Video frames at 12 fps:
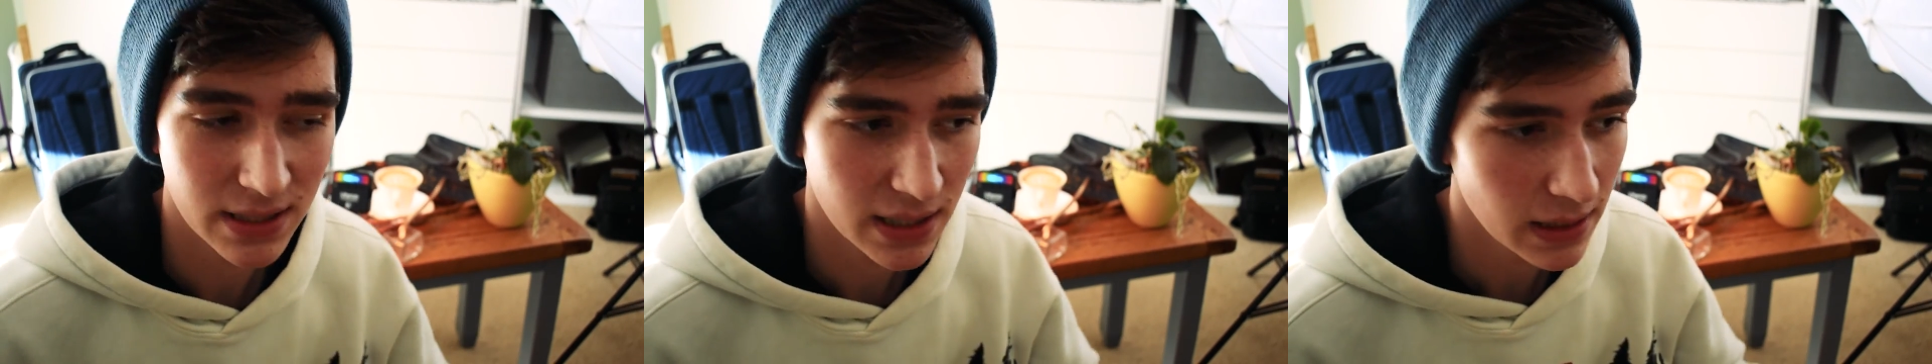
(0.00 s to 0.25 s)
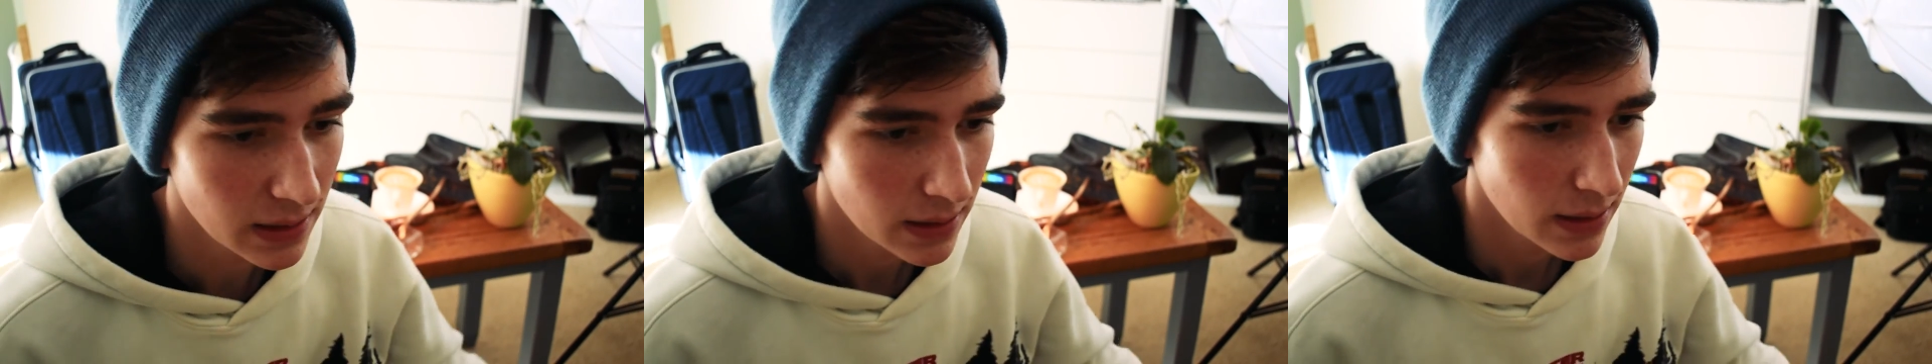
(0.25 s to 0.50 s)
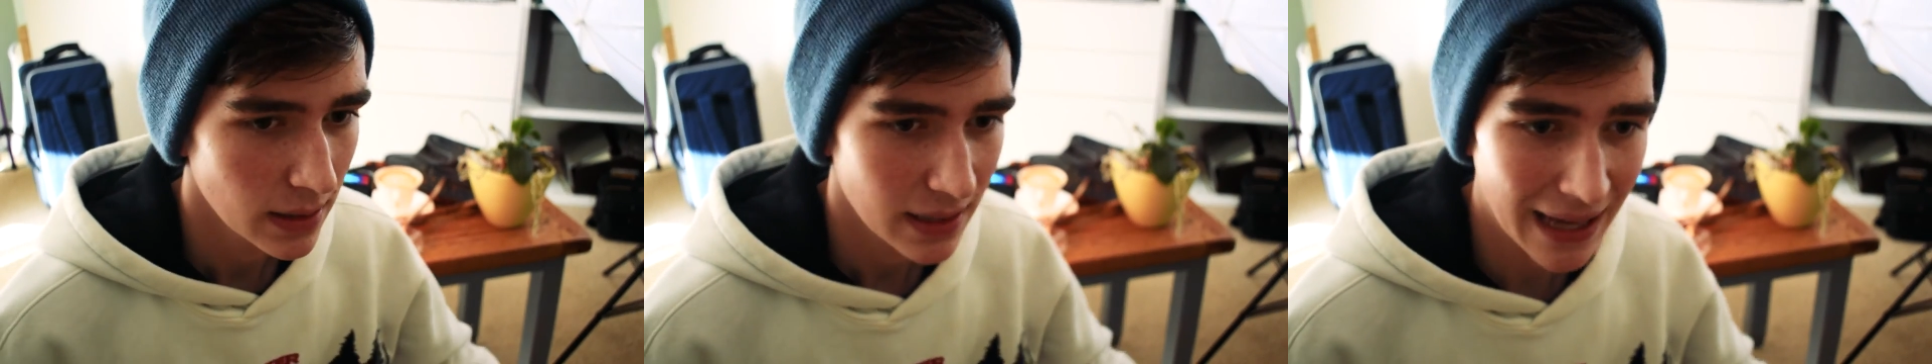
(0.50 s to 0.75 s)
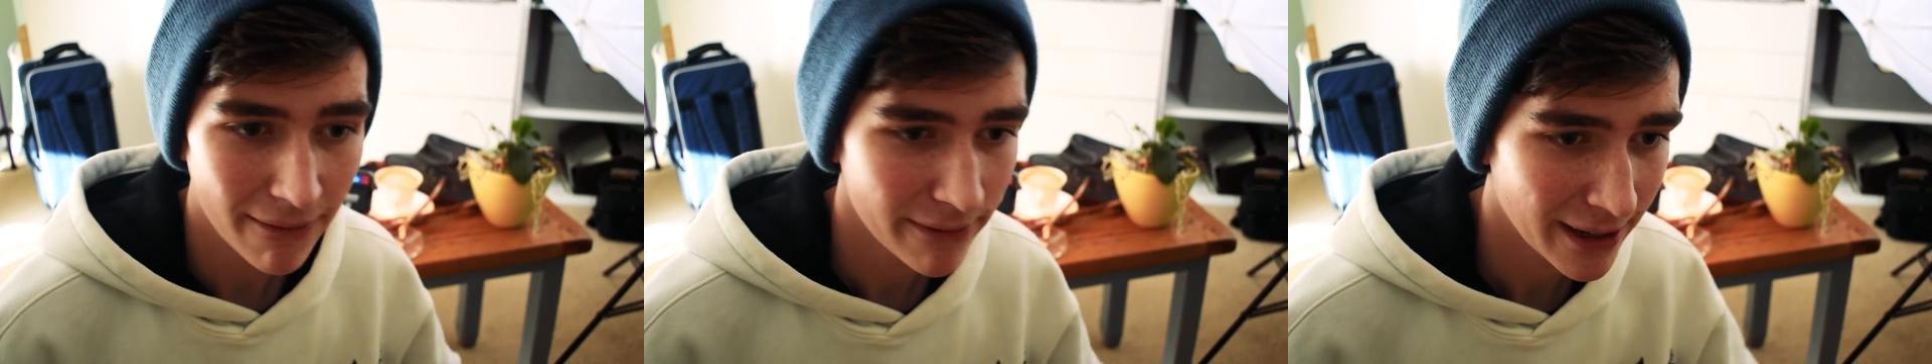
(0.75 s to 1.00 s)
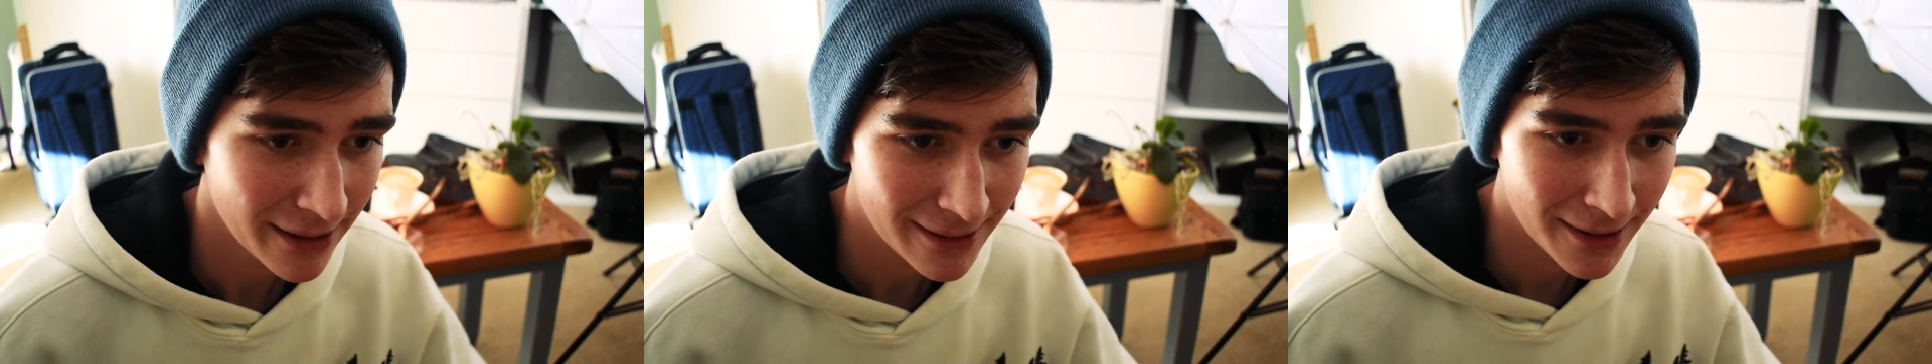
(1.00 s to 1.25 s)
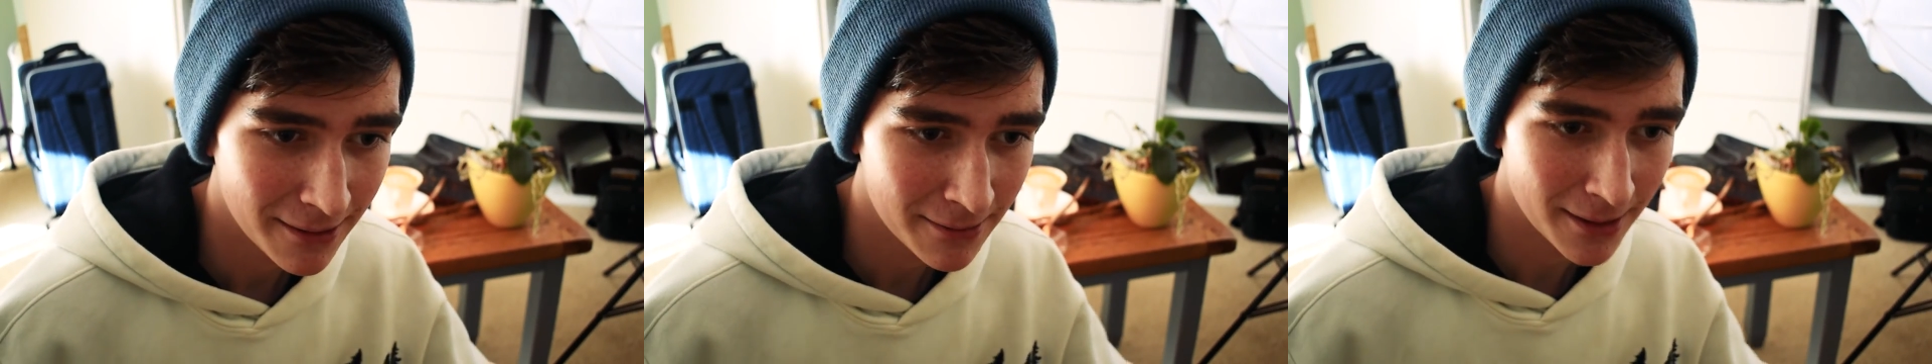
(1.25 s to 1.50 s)
to
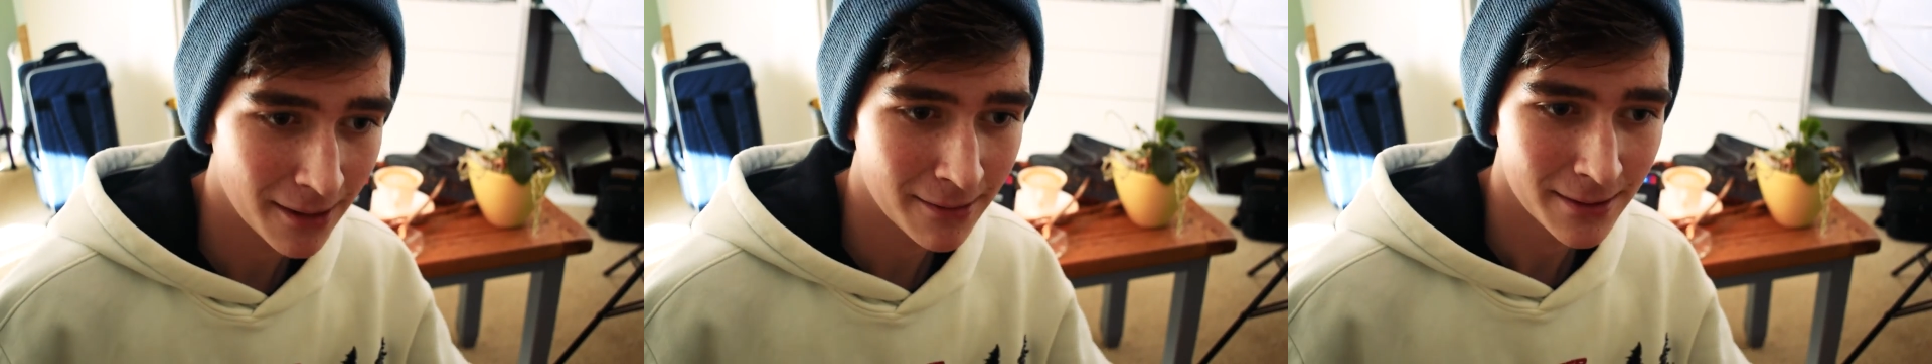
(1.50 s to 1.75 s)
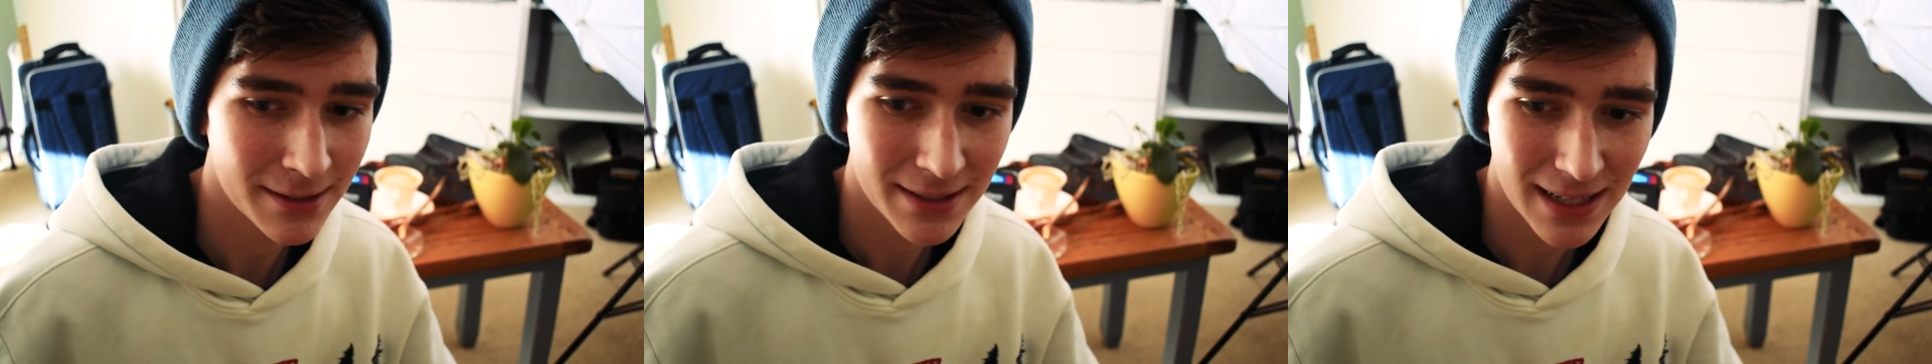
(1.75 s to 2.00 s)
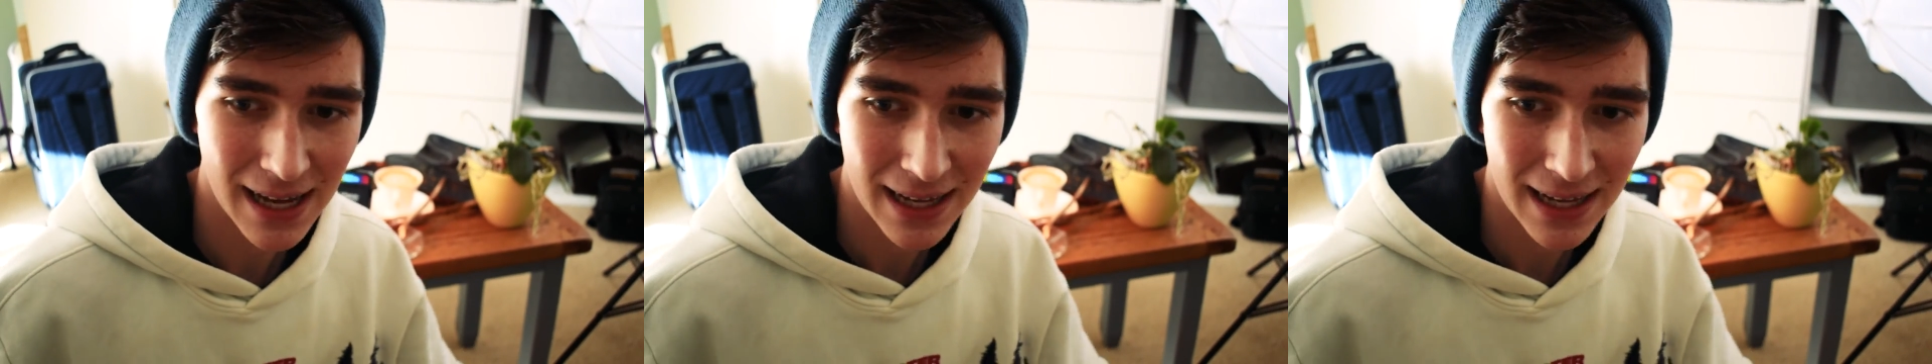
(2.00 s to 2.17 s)
cafe owners